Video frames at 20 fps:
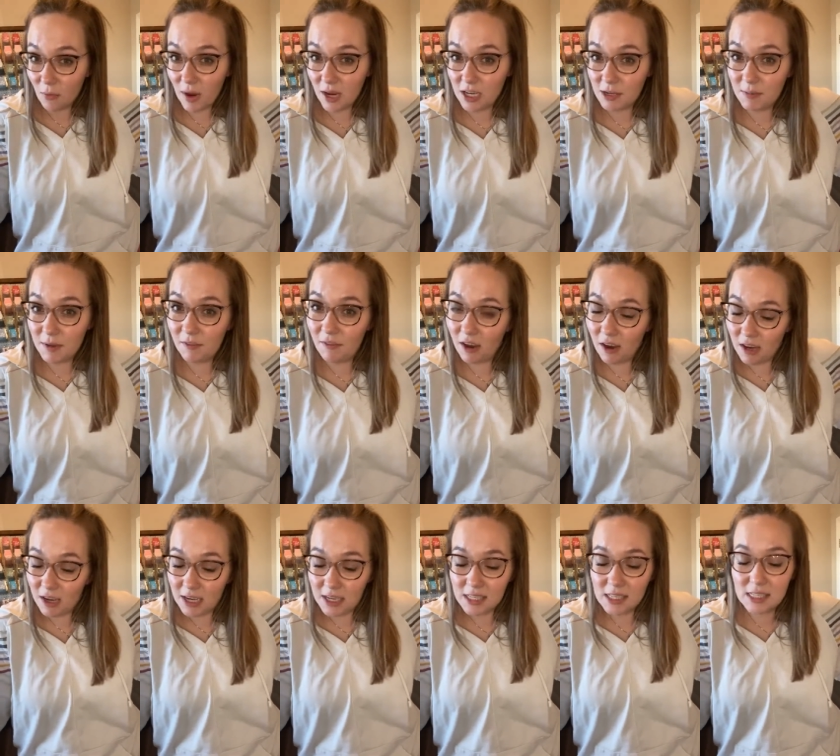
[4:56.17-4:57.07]
way to be
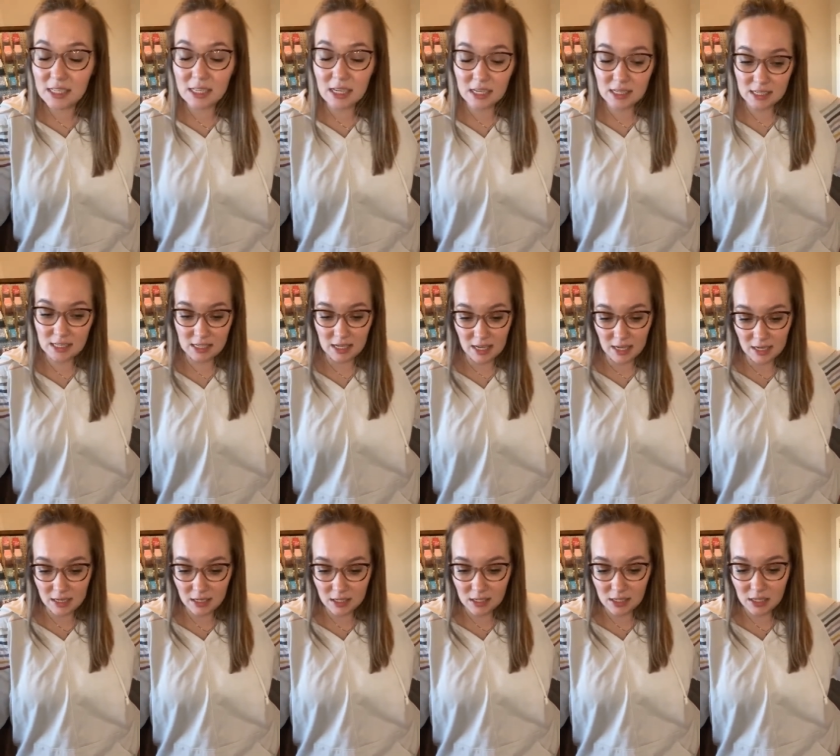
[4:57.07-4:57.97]
very
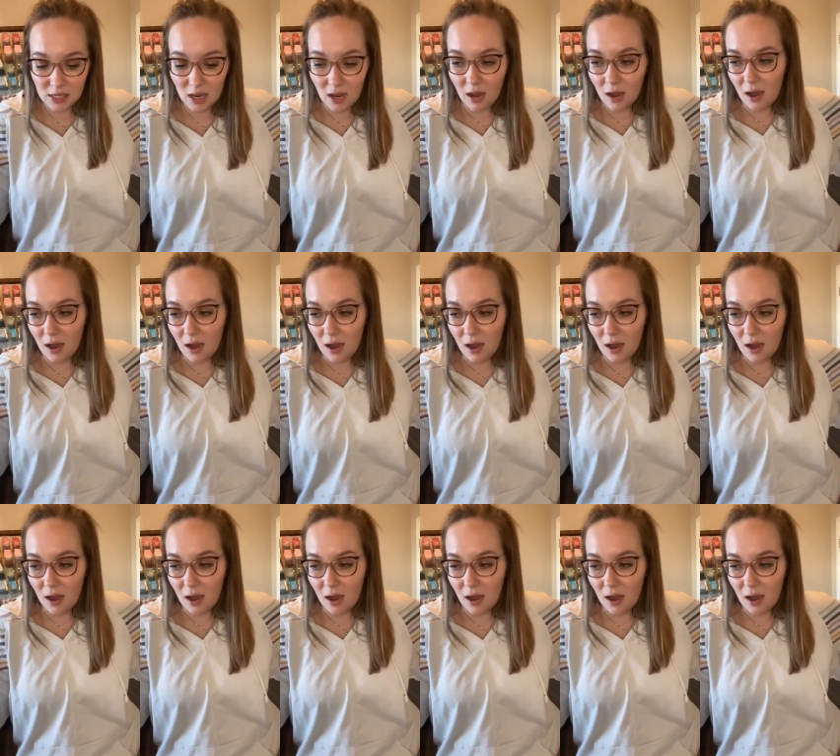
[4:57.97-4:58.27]
consistent